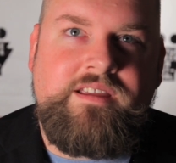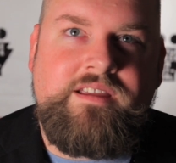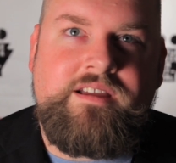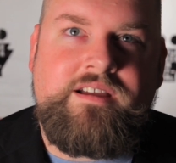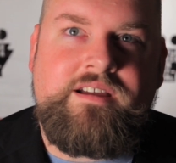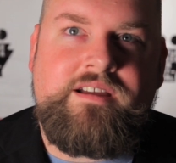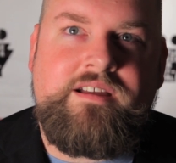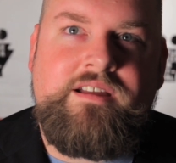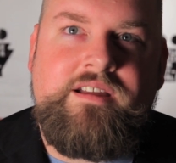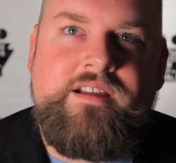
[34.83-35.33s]
he
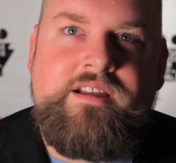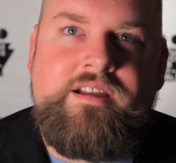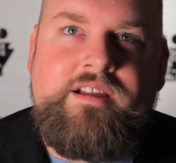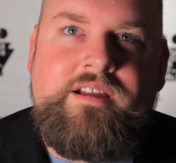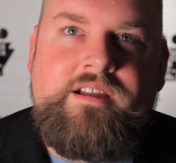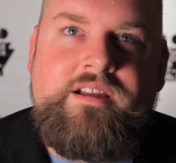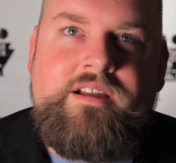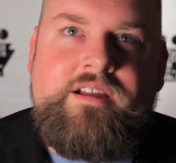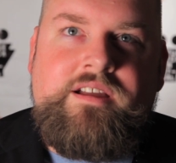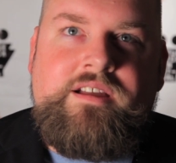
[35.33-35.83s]

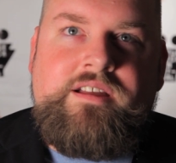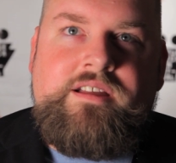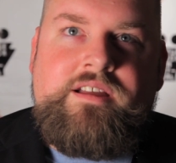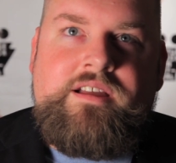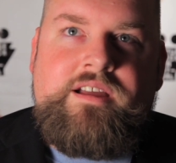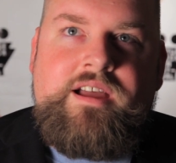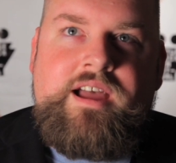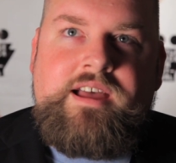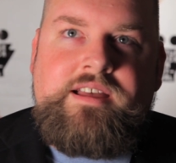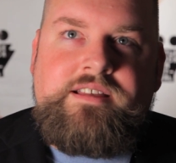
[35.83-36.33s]

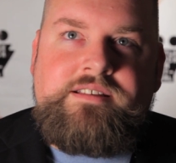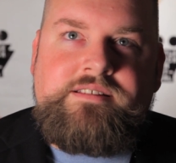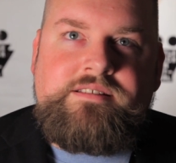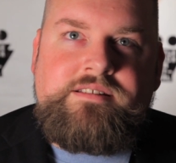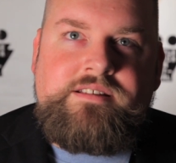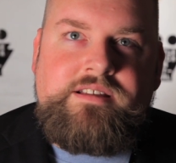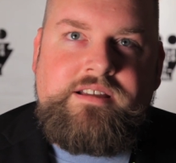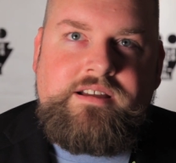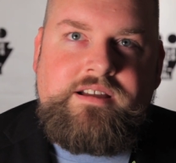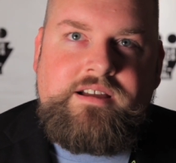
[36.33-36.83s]
has
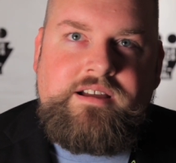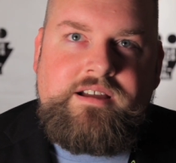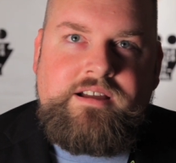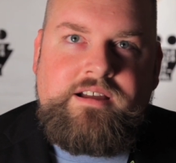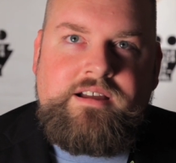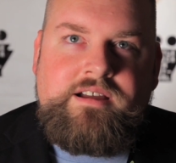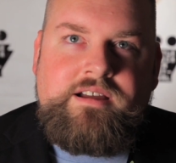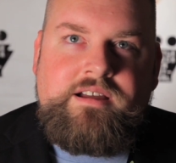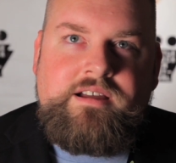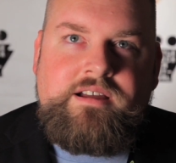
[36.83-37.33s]

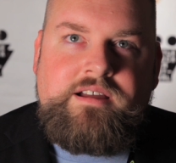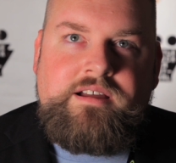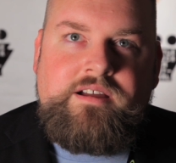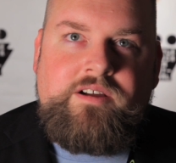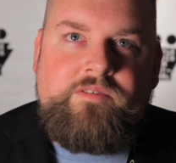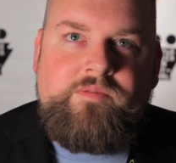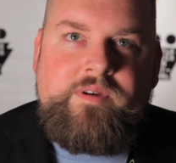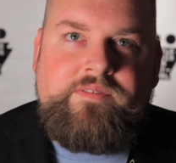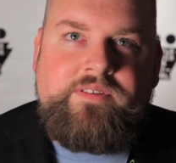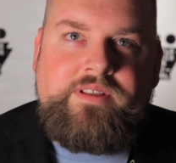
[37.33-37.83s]

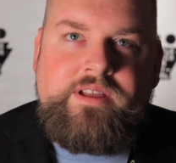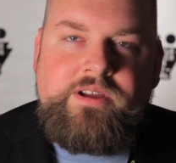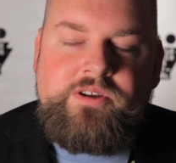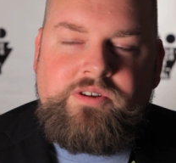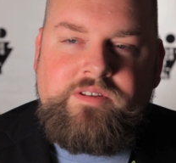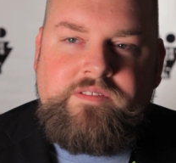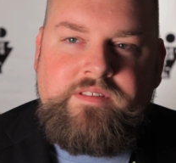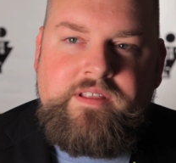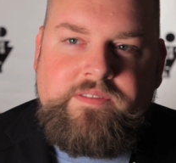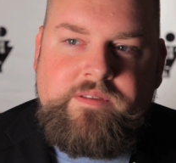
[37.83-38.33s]
a
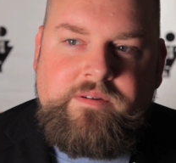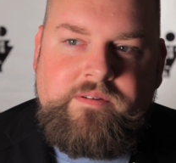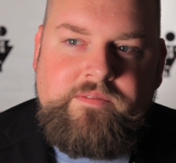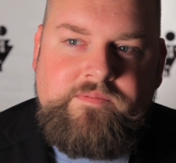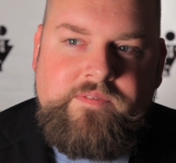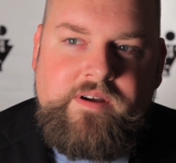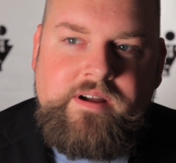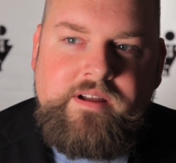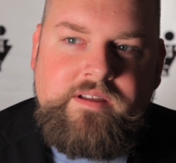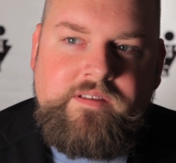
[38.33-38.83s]
revelation that the
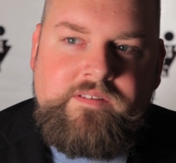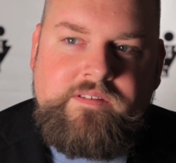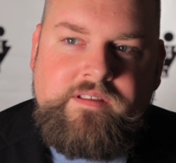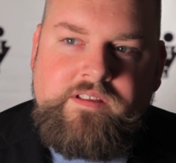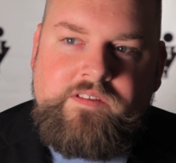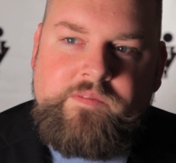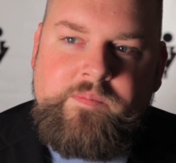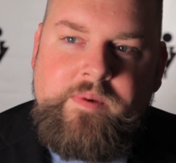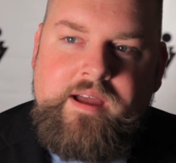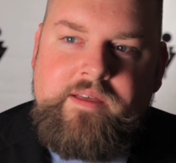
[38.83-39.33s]
fungus in
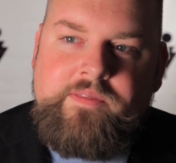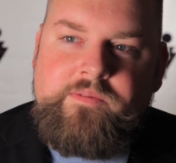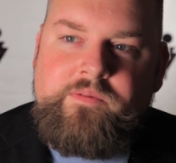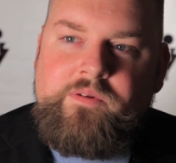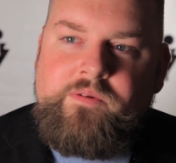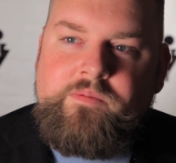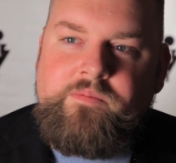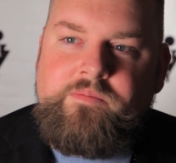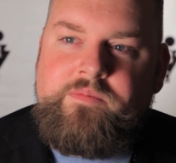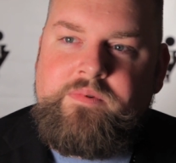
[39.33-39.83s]
his
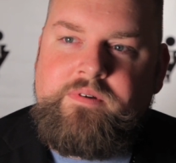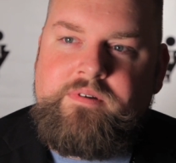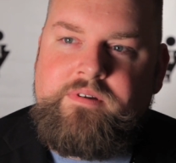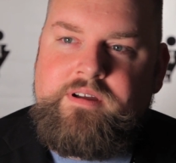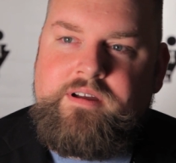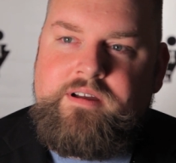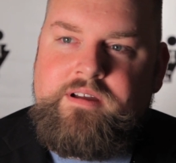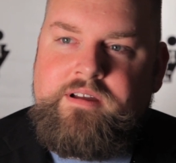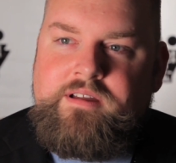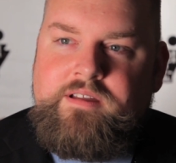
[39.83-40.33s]
bathroom
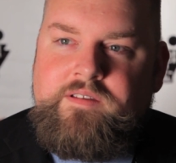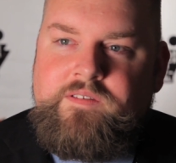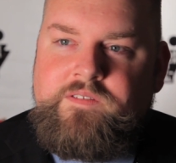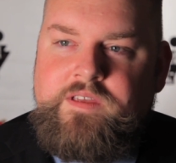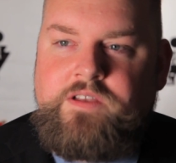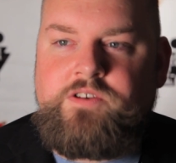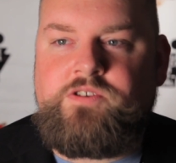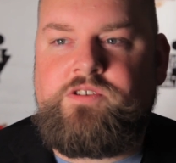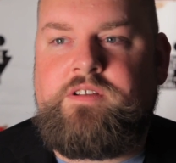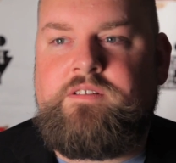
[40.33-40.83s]
is
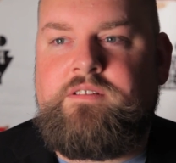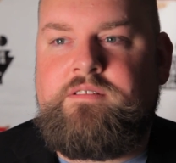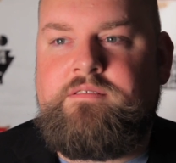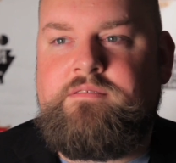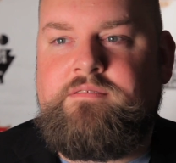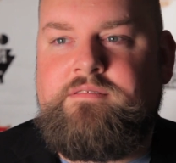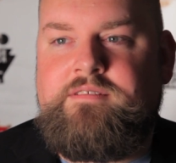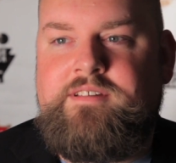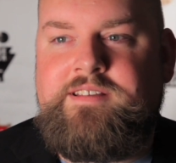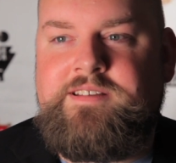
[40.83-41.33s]
sentient
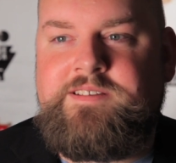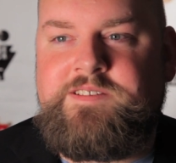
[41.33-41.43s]
and